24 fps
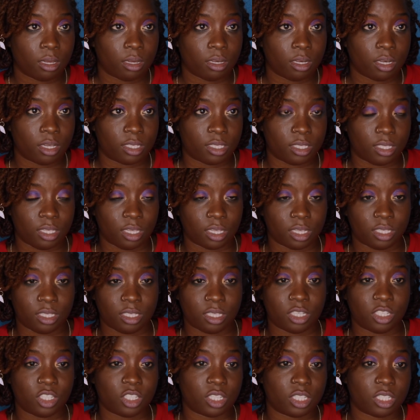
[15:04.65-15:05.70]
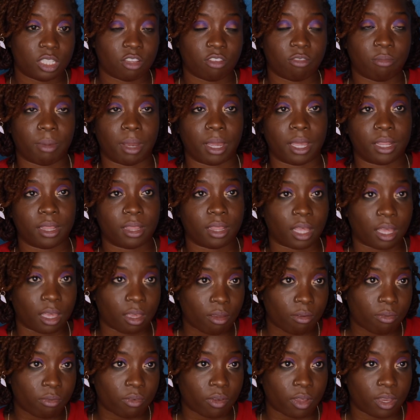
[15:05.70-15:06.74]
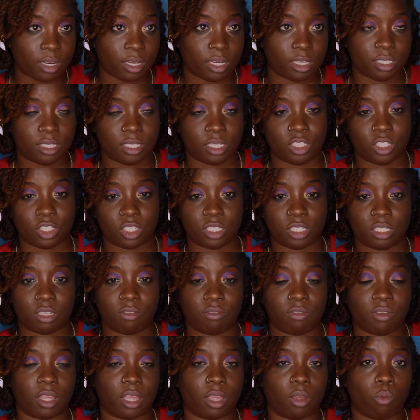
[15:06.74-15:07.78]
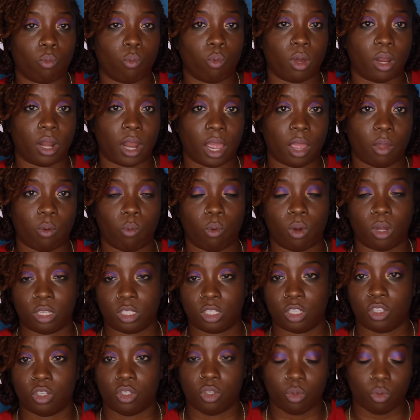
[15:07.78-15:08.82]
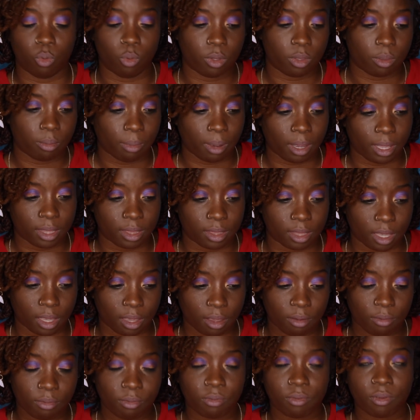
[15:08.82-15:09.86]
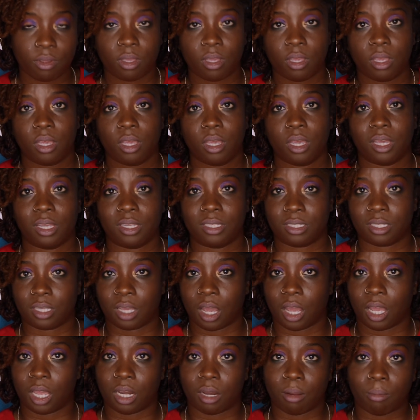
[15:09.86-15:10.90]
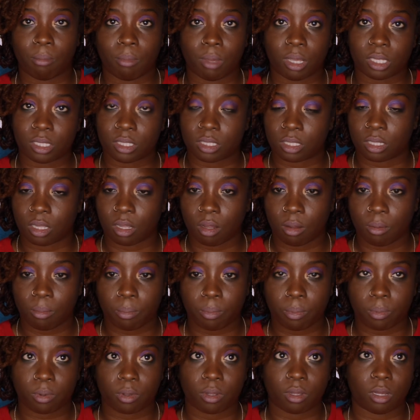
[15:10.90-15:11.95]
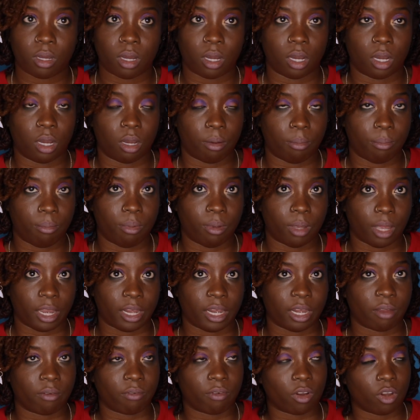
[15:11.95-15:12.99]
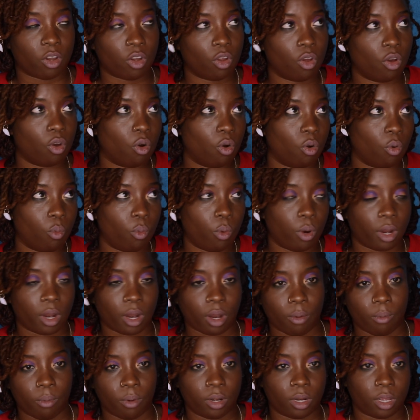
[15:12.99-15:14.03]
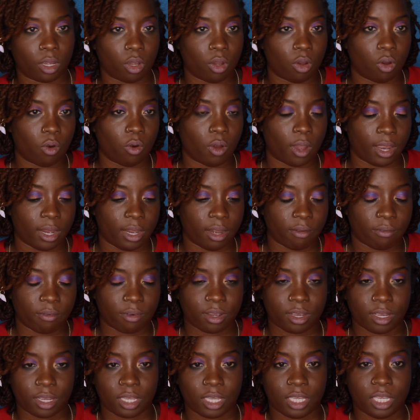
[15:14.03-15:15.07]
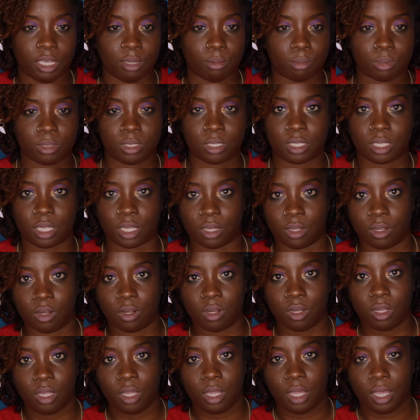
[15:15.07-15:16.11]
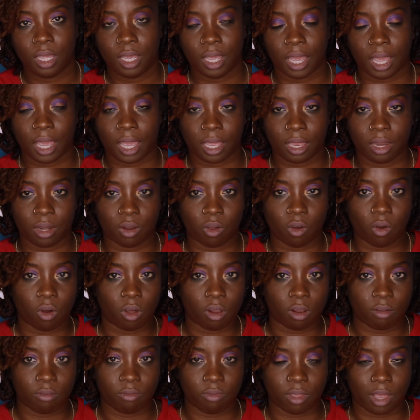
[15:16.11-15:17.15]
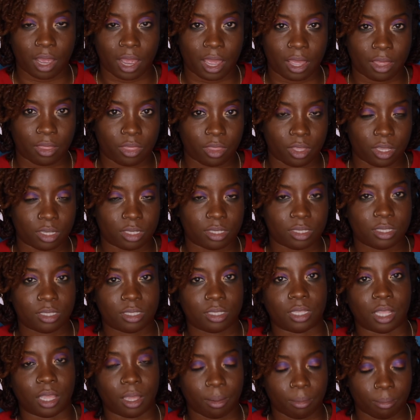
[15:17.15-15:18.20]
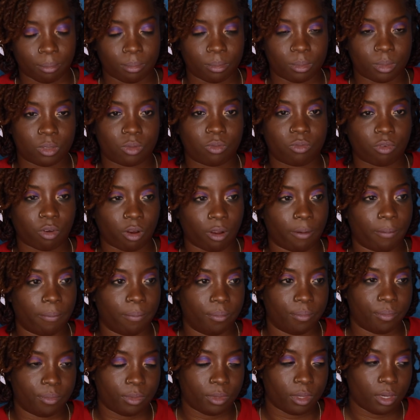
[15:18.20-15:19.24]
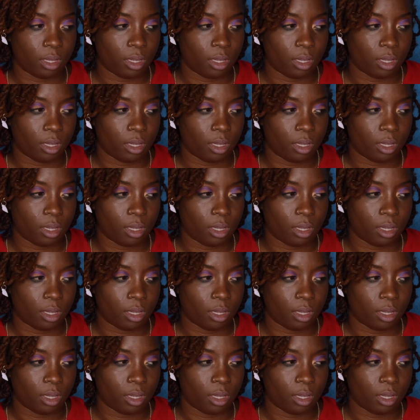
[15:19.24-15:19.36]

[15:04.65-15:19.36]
This decisions of my life and decisions of like what I want to do with my life is kind of messed up. I never know where I want to go. I never could keep still, and all of that I think stems from